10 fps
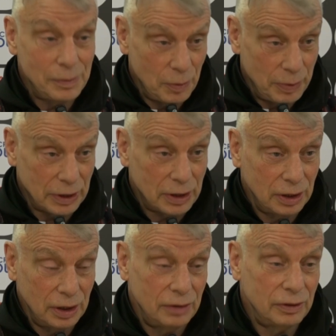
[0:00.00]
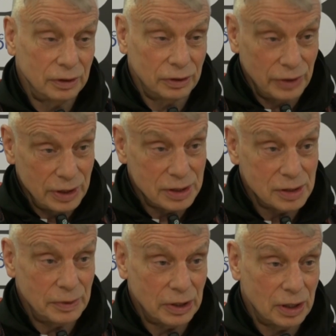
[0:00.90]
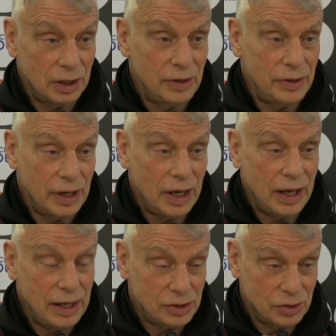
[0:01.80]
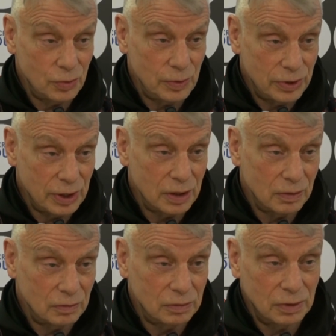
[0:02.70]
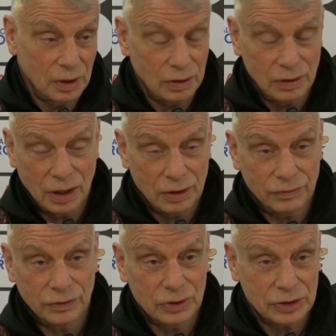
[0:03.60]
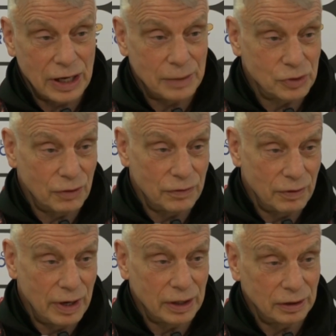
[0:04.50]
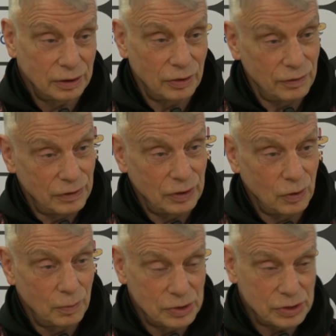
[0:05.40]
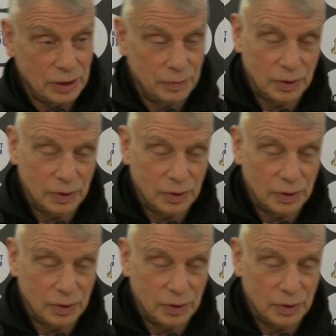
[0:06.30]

a bit clearer, and Green is a bit clearer in our heads who we think are the first cabs off the rank, you know, if they don't miss it.